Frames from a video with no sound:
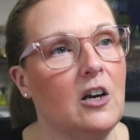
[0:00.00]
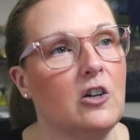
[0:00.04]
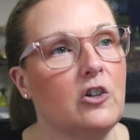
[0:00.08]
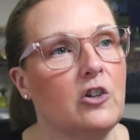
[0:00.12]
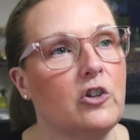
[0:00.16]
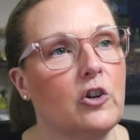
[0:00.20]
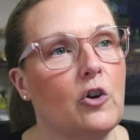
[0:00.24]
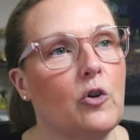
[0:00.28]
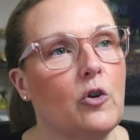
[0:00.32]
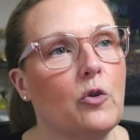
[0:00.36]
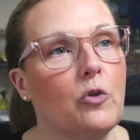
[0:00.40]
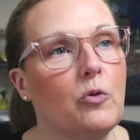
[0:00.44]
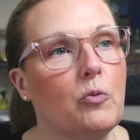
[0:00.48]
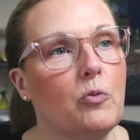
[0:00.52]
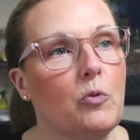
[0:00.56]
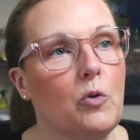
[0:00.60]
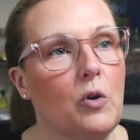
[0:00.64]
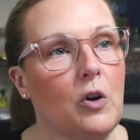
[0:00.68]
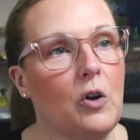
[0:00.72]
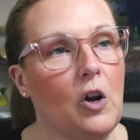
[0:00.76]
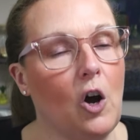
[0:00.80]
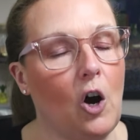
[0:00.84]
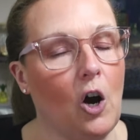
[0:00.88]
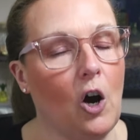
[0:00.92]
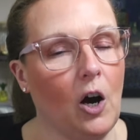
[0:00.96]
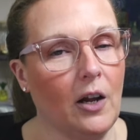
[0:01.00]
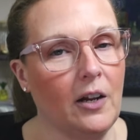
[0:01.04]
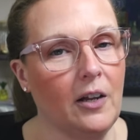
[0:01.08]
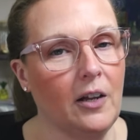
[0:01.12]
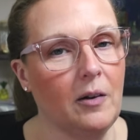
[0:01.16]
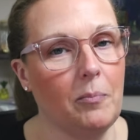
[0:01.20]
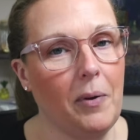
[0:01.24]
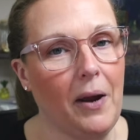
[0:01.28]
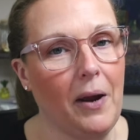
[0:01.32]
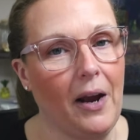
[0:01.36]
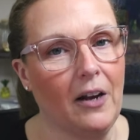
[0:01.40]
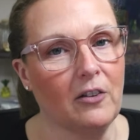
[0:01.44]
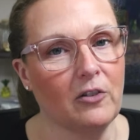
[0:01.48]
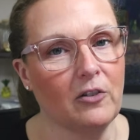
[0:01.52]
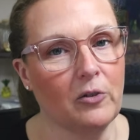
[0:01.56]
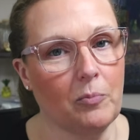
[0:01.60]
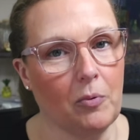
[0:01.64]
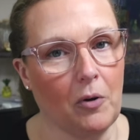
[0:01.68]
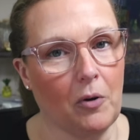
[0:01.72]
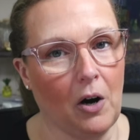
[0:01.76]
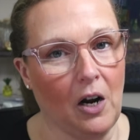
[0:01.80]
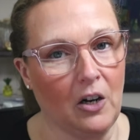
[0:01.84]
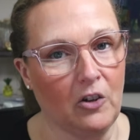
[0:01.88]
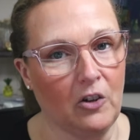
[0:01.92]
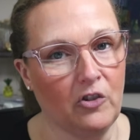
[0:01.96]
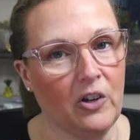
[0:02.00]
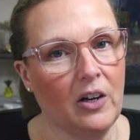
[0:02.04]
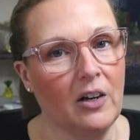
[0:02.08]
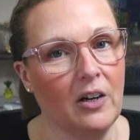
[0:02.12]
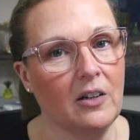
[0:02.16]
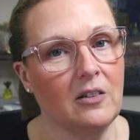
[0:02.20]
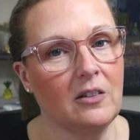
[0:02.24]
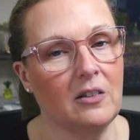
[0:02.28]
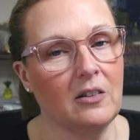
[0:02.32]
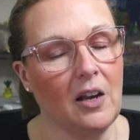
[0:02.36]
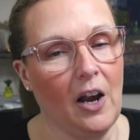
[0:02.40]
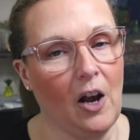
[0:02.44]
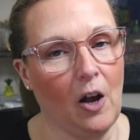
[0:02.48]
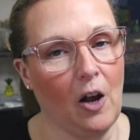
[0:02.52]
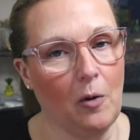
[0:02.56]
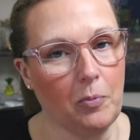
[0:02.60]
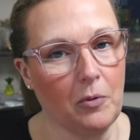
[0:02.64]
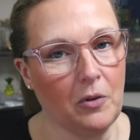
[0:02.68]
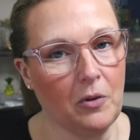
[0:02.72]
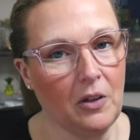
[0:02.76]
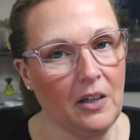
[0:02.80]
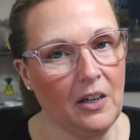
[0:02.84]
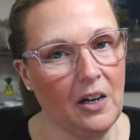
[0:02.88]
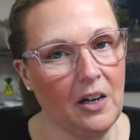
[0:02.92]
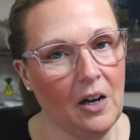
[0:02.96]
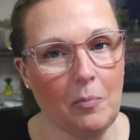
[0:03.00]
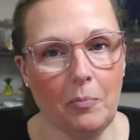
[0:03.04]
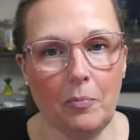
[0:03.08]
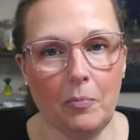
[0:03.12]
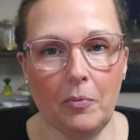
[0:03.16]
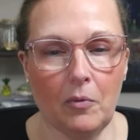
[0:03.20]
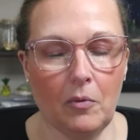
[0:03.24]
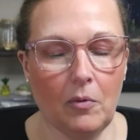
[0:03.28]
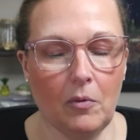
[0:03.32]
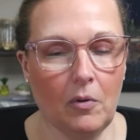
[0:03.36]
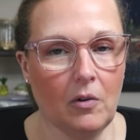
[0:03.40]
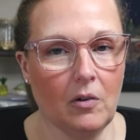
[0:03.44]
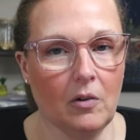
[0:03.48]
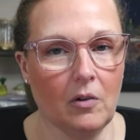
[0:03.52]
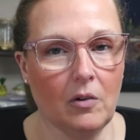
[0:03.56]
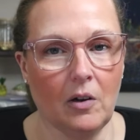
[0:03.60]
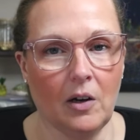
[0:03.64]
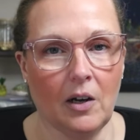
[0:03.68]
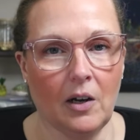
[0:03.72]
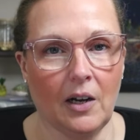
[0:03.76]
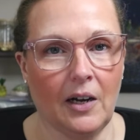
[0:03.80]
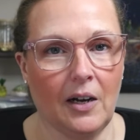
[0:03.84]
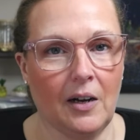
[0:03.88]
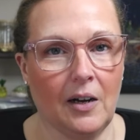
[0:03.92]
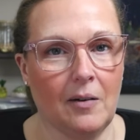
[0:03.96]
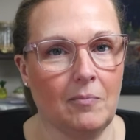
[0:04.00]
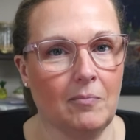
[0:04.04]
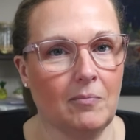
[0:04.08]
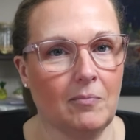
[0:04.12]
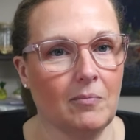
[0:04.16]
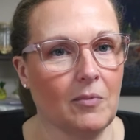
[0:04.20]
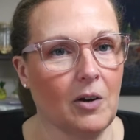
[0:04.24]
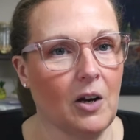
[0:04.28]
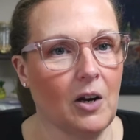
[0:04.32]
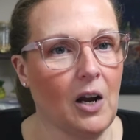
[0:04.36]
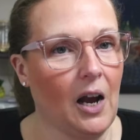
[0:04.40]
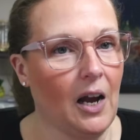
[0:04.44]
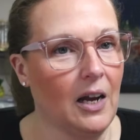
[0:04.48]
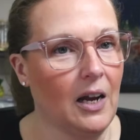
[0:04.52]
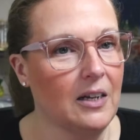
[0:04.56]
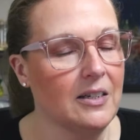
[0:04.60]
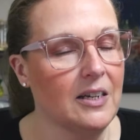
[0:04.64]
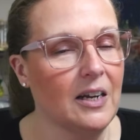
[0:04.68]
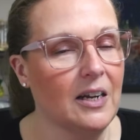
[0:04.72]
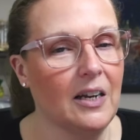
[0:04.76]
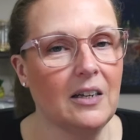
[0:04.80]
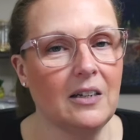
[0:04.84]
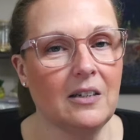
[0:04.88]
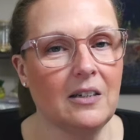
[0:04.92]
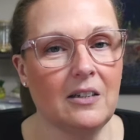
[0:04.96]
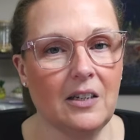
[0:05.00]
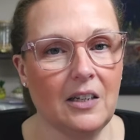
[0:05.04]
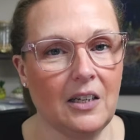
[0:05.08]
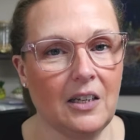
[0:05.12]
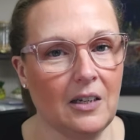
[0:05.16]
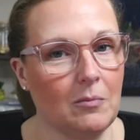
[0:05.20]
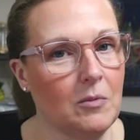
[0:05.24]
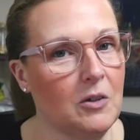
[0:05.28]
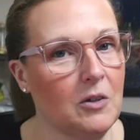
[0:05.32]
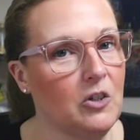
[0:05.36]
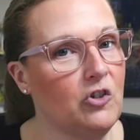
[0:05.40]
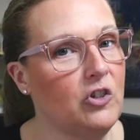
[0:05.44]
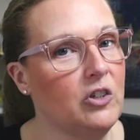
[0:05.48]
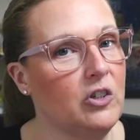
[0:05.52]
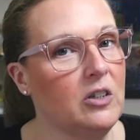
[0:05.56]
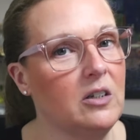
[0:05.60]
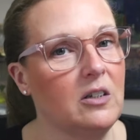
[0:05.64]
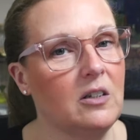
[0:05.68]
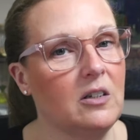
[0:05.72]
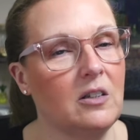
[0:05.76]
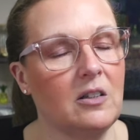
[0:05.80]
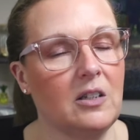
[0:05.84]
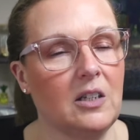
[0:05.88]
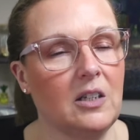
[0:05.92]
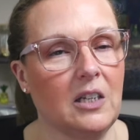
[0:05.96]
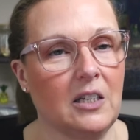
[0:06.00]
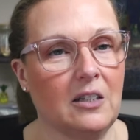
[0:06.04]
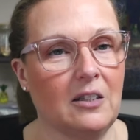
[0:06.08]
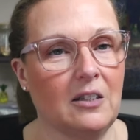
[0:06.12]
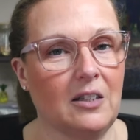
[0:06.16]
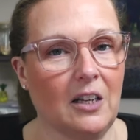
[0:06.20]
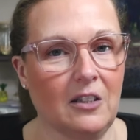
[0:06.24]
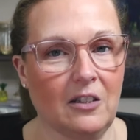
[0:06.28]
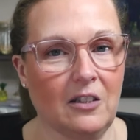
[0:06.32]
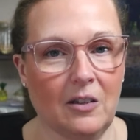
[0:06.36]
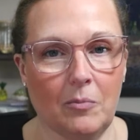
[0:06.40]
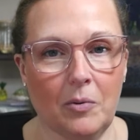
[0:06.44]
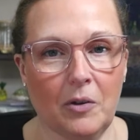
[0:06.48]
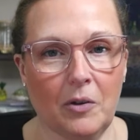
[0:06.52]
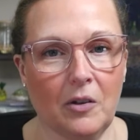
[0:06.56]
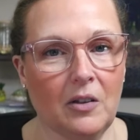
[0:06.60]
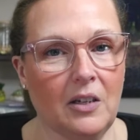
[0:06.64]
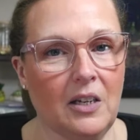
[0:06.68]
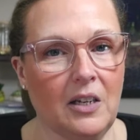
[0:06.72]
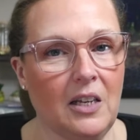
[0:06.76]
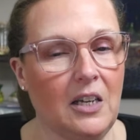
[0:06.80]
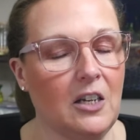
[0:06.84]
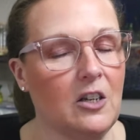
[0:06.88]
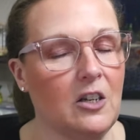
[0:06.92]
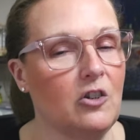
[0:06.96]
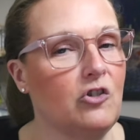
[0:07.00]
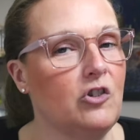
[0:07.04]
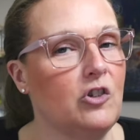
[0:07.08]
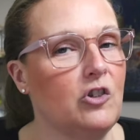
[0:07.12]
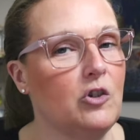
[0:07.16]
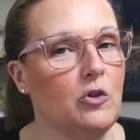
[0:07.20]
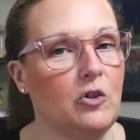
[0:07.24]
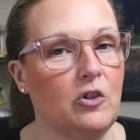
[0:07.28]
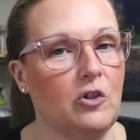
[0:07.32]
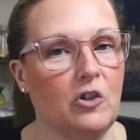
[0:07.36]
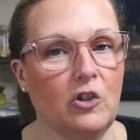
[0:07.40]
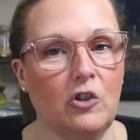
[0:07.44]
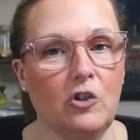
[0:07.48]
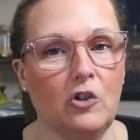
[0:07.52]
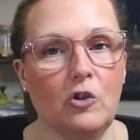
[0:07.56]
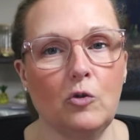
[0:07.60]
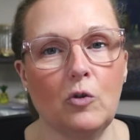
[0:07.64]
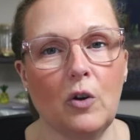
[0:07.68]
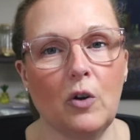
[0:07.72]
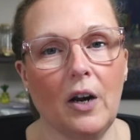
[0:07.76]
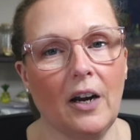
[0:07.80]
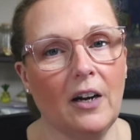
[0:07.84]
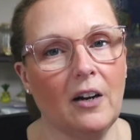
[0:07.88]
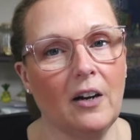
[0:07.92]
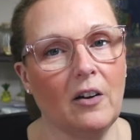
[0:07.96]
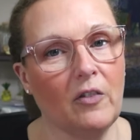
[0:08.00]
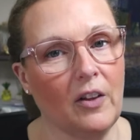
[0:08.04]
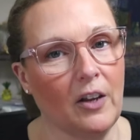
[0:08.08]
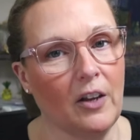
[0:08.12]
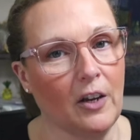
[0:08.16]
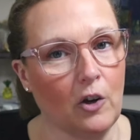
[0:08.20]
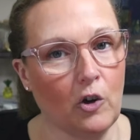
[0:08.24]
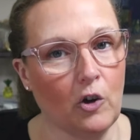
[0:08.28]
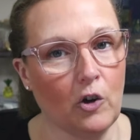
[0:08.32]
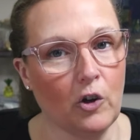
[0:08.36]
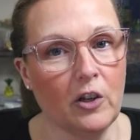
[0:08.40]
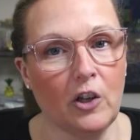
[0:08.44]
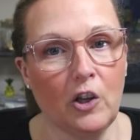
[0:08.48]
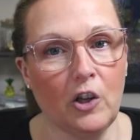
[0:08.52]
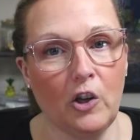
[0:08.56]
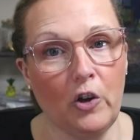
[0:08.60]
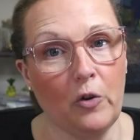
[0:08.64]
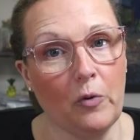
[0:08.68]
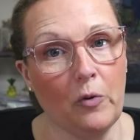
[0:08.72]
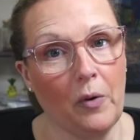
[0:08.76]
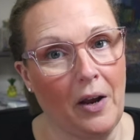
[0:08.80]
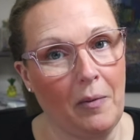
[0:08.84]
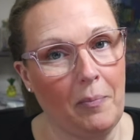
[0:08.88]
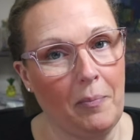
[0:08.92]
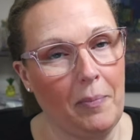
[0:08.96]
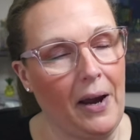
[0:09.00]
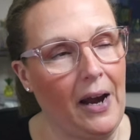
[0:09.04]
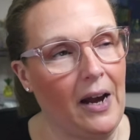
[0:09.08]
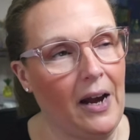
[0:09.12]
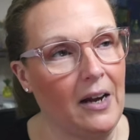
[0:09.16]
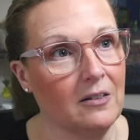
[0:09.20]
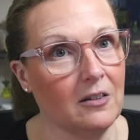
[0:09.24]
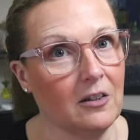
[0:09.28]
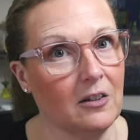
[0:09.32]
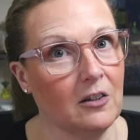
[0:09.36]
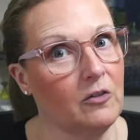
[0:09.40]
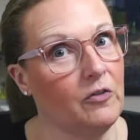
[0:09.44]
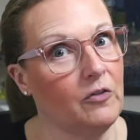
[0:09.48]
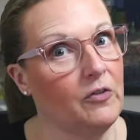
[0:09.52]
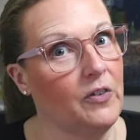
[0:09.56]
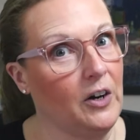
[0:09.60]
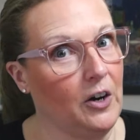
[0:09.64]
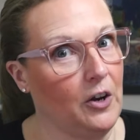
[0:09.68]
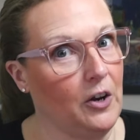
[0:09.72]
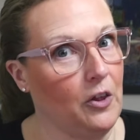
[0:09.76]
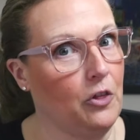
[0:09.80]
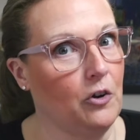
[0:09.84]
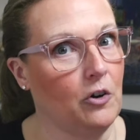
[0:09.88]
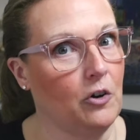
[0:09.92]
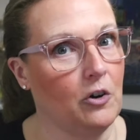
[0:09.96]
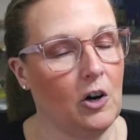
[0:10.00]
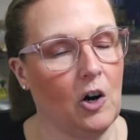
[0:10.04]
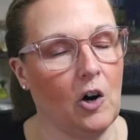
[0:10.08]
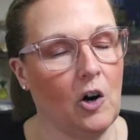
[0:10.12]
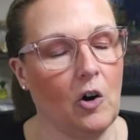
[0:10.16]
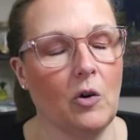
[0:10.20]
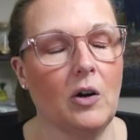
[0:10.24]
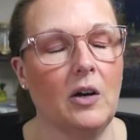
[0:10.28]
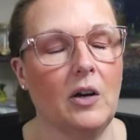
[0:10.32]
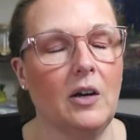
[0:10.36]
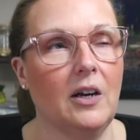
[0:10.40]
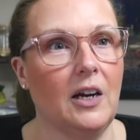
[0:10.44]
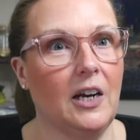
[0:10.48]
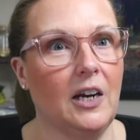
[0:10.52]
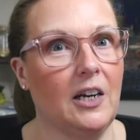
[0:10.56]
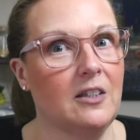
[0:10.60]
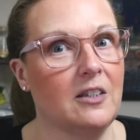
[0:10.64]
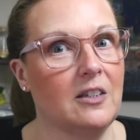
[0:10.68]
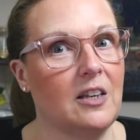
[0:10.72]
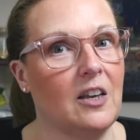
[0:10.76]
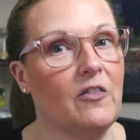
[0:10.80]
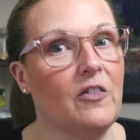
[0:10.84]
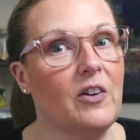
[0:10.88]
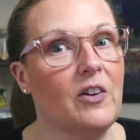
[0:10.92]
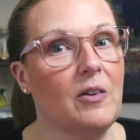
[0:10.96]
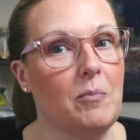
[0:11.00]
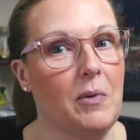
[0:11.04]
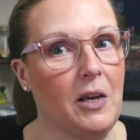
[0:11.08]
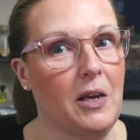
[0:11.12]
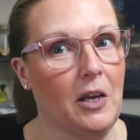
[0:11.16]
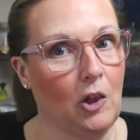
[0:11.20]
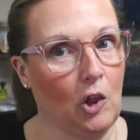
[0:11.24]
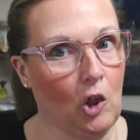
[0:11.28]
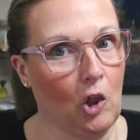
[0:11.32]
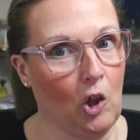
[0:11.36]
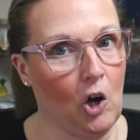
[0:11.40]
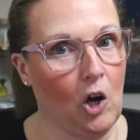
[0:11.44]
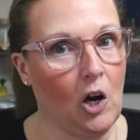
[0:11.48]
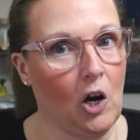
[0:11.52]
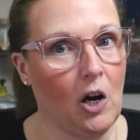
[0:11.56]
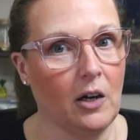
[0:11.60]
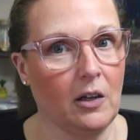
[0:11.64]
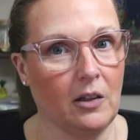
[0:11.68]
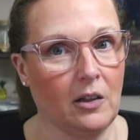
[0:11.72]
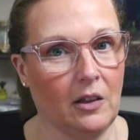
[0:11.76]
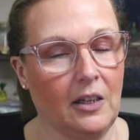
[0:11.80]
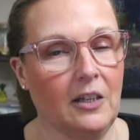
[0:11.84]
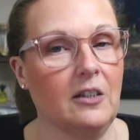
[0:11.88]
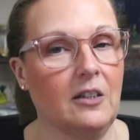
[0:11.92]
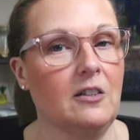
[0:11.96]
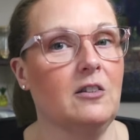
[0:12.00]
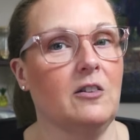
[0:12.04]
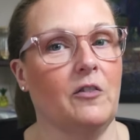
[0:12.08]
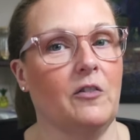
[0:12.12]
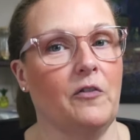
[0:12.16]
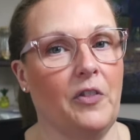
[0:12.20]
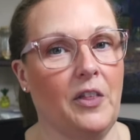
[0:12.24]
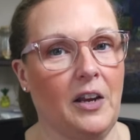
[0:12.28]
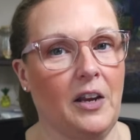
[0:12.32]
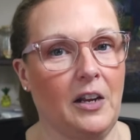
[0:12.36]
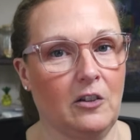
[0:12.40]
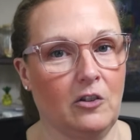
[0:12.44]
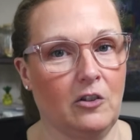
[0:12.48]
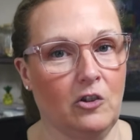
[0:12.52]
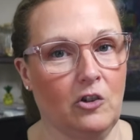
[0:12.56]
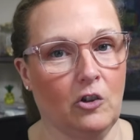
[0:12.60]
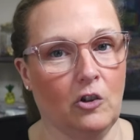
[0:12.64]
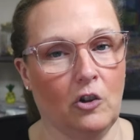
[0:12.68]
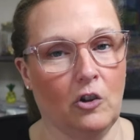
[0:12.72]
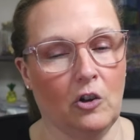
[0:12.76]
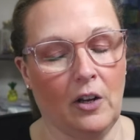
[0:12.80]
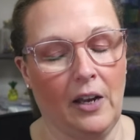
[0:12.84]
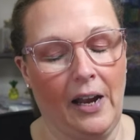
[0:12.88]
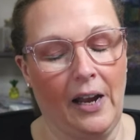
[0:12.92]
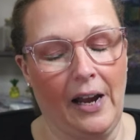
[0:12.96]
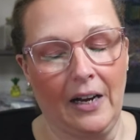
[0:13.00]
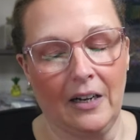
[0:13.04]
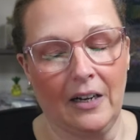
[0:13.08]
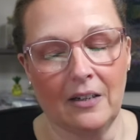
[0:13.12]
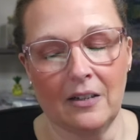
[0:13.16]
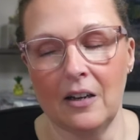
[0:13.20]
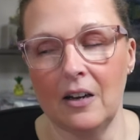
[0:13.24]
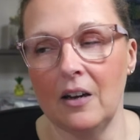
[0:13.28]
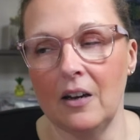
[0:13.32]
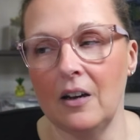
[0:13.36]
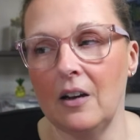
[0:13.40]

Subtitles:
to go through and audit past projects, help clean up content, images, accessibility issues, just do kind of like good QA pass. It's very thorough. It's giving me long lists of things to look at.